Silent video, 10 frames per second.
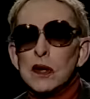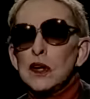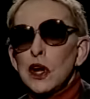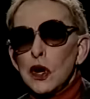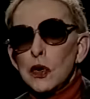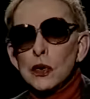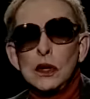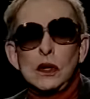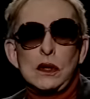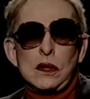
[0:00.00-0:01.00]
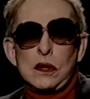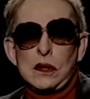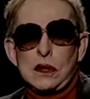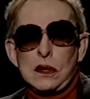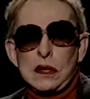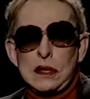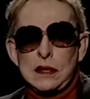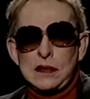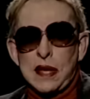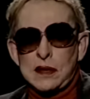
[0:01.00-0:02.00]
I don't want to know
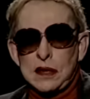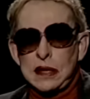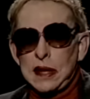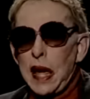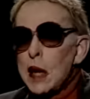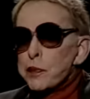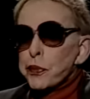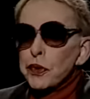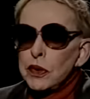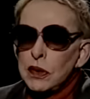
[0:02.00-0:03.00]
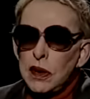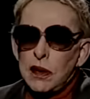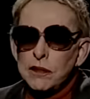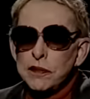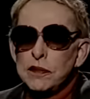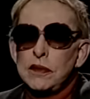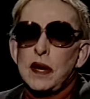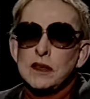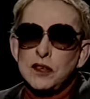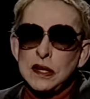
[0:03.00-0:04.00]
that in April of
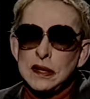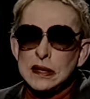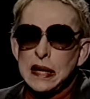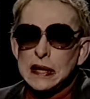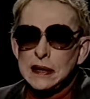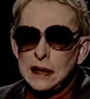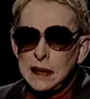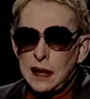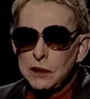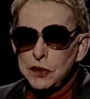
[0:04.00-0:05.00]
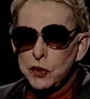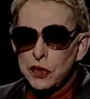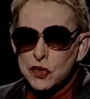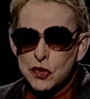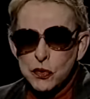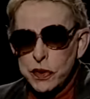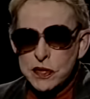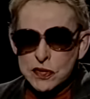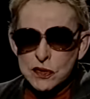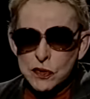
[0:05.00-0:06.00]
1990 I'm uh-huh. doing
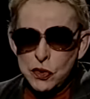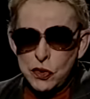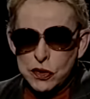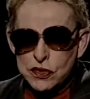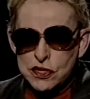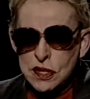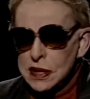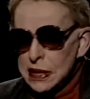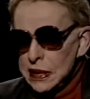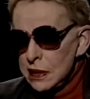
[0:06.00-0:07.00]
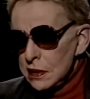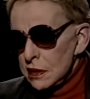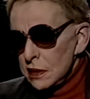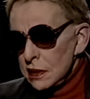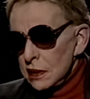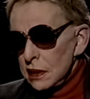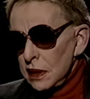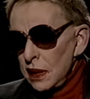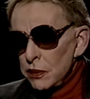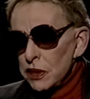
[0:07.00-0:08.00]
two weeks in New York City.
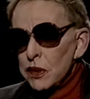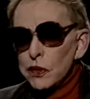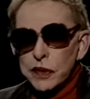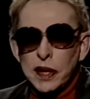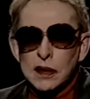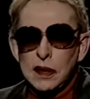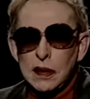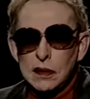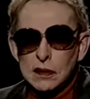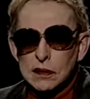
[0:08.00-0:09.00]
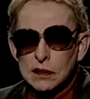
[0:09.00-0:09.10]
Uh-huh. I want to know that.